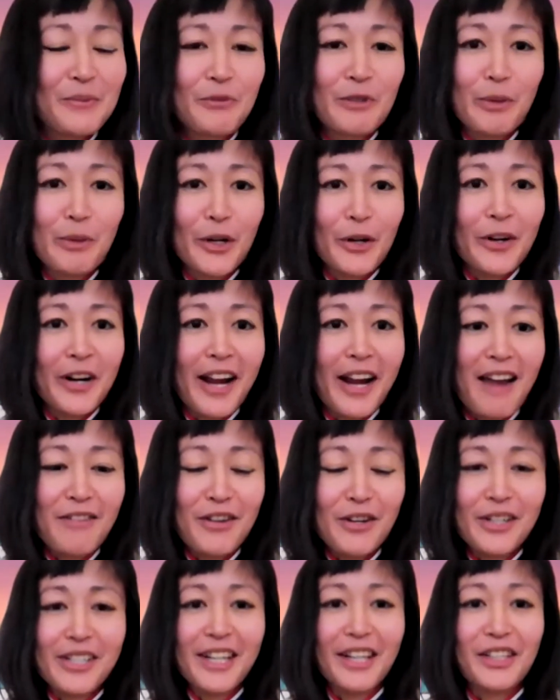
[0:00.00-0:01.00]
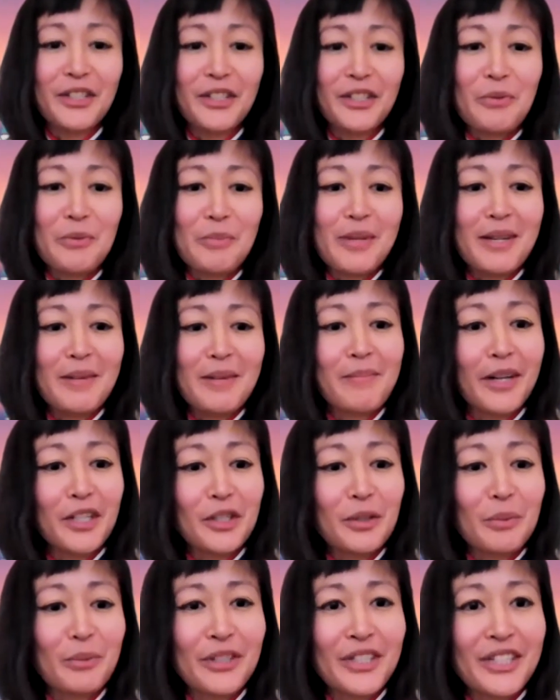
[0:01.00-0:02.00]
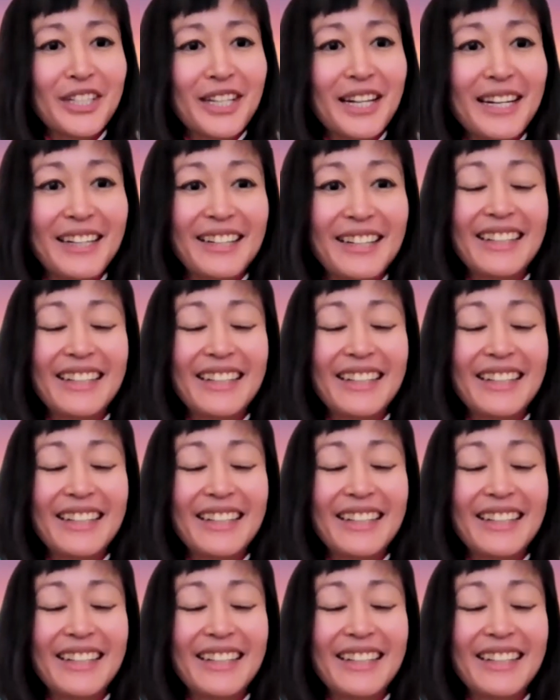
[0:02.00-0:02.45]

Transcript: Roberto and I have your attention, would be much appreciated.